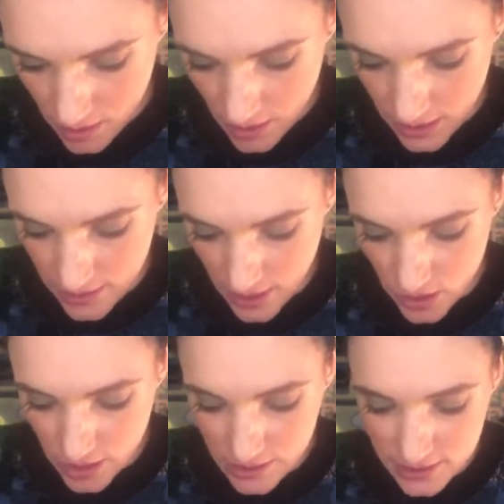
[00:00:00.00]
And then you
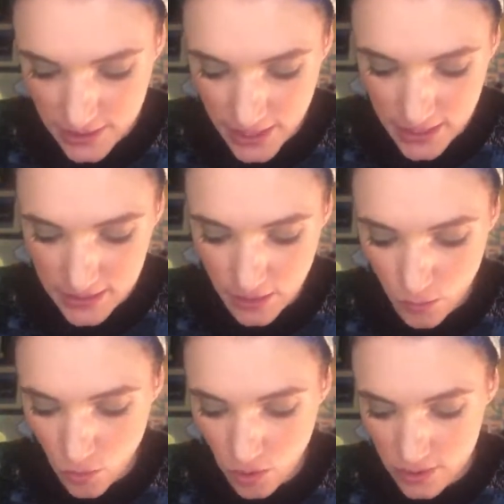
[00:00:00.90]
can decide like
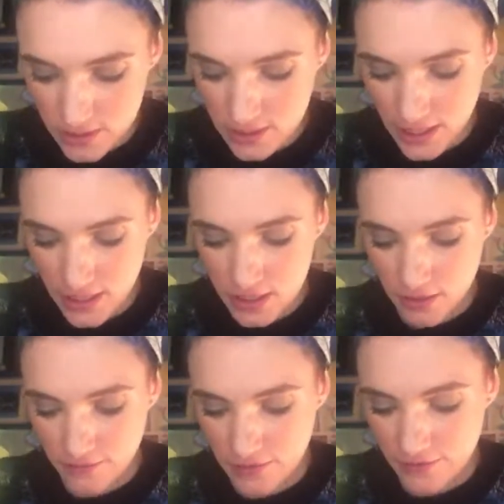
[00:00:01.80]
what side
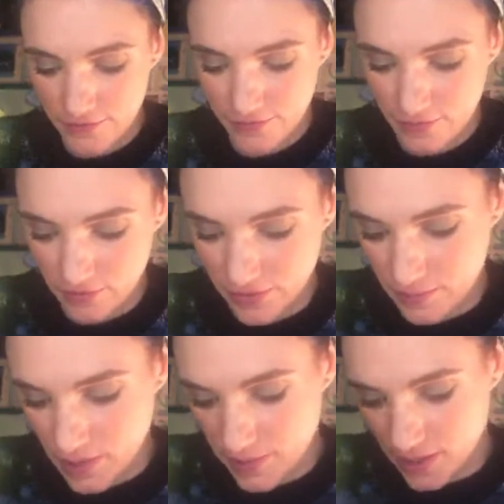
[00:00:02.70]
of the
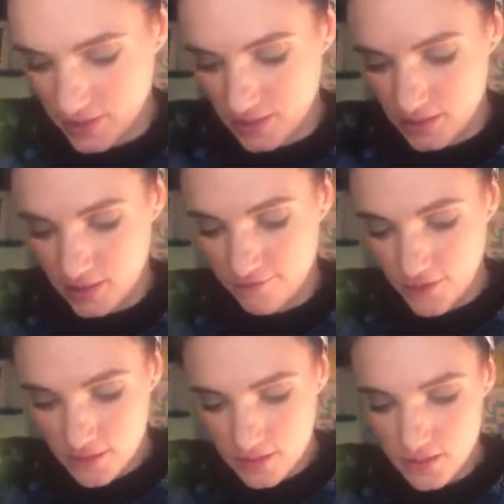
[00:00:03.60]
merperson is the
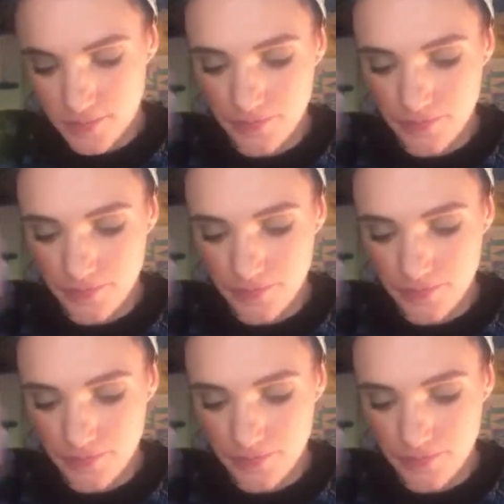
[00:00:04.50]
front